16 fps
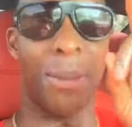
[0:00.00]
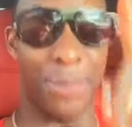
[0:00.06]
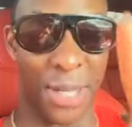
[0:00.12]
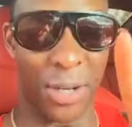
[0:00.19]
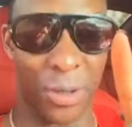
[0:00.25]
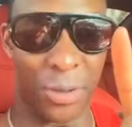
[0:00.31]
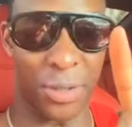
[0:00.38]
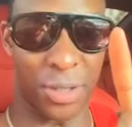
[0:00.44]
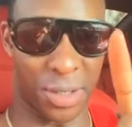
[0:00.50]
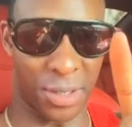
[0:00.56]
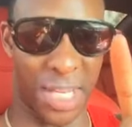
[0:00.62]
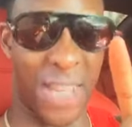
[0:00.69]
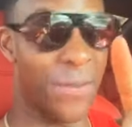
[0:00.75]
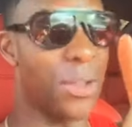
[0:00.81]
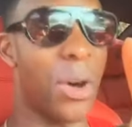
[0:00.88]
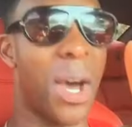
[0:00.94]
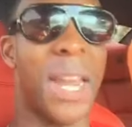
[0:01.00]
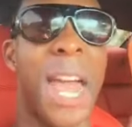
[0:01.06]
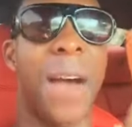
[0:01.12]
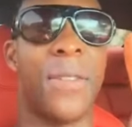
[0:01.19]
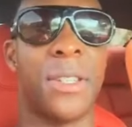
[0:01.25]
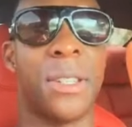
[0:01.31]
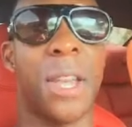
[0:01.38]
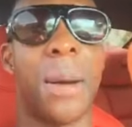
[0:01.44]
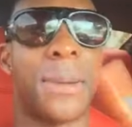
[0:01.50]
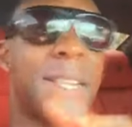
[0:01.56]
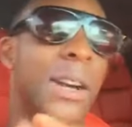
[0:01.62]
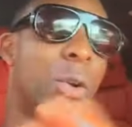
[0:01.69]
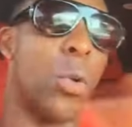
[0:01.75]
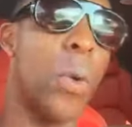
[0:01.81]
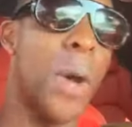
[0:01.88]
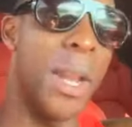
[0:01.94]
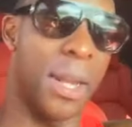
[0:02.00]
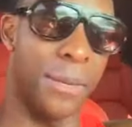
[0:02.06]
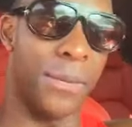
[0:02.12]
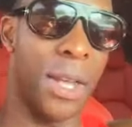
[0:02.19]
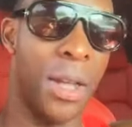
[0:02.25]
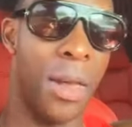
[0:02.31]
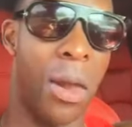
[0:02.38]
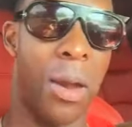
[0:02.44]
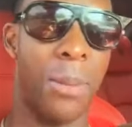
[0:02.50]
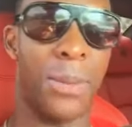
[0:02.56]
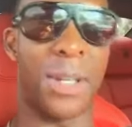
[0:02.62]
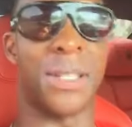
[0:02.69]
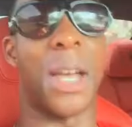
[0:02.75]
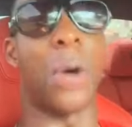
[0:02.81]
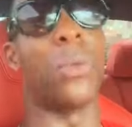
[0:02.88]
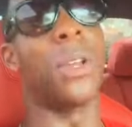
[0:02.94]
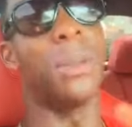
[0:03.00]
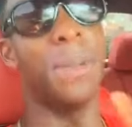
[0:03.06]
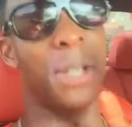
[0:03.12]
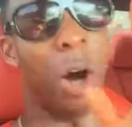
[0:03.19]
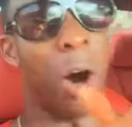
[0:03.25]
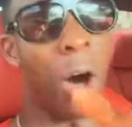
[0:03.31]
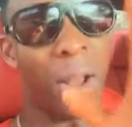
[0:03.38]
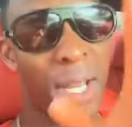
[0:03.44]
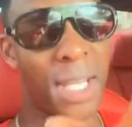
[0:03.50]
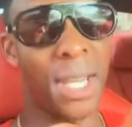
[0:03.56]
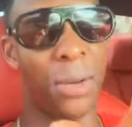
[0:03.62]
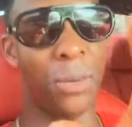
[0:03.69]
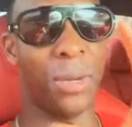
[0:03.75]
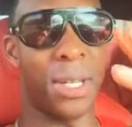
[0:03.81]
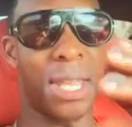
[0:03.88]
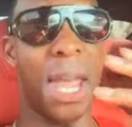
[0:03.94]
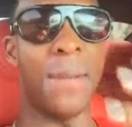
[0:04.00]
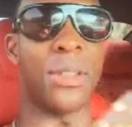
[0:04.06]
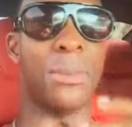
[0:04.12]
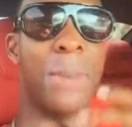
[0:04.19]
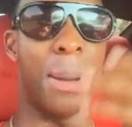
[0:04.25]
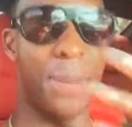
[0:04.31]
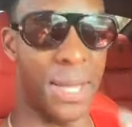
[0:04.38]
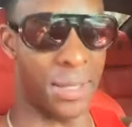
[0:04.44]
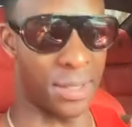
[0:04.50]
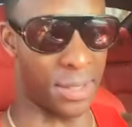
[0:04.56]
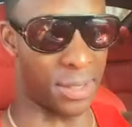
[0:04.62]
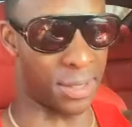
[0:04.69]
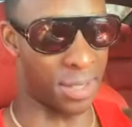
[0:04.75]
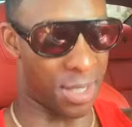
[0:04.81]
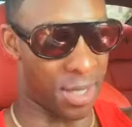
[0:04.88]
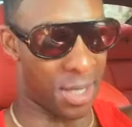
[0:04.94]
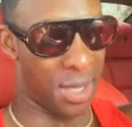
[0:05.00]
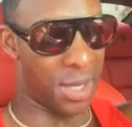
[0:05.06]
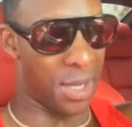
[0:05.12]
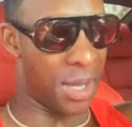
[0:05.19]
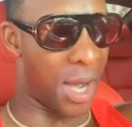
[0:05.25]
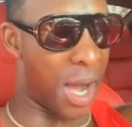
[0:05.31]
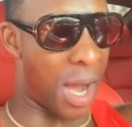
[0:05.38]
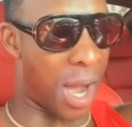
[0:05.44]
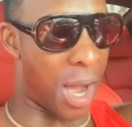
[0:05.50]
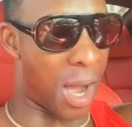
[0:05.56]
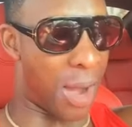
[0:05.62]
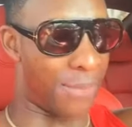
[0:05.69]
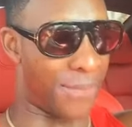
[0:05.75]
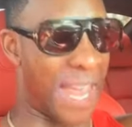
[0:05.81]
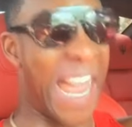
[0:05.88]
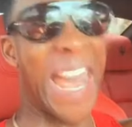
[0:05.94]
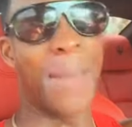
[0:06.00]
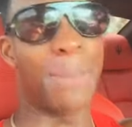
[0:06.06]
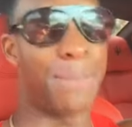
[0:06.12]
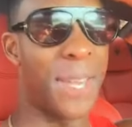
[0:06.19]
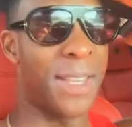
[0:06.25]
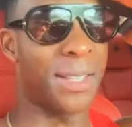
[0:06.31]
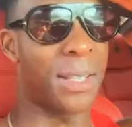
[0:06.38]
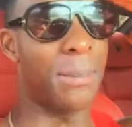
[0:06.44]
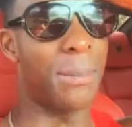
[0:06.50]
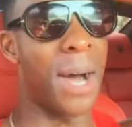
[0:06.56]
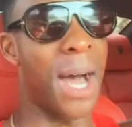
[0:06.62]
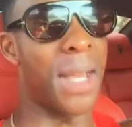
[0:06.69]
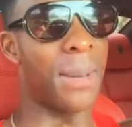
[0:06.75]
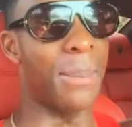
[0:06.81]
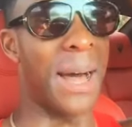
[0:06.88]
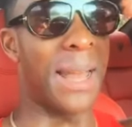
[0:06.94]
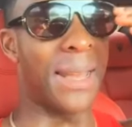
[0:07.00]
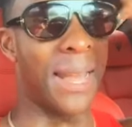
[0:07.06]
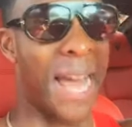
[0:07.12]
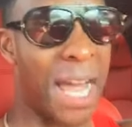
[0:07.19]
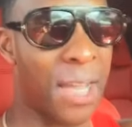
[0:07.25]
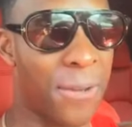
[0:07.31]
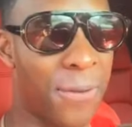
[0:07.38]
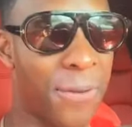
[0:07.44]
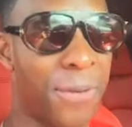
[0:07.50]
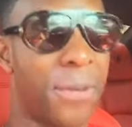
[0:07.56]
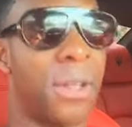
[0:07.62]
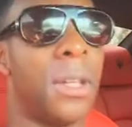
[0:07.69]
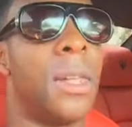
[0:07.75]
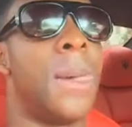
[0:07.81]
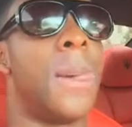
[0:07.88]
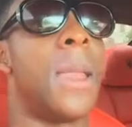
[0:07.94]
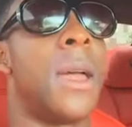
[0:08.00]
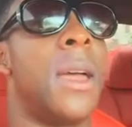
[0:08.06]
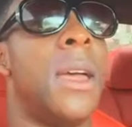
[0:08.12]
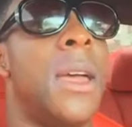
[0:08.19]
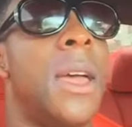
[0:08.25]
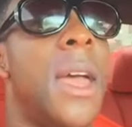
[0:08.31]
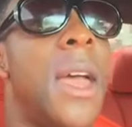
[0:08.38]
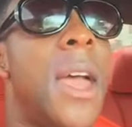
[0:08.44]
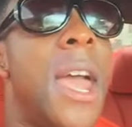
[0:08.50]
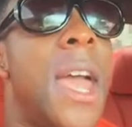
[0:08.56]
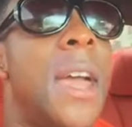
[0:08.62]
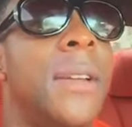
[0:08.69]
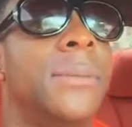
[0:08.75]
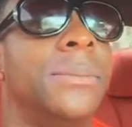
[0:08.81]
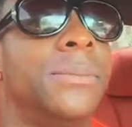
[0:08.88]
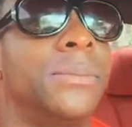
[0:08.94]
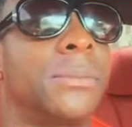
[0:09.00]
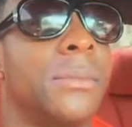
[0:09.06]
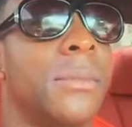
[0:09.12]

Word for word: bills, even though I didn't have a job, because I quit it because I wanted to be all in when it came to my business. I had peace of mind about life, and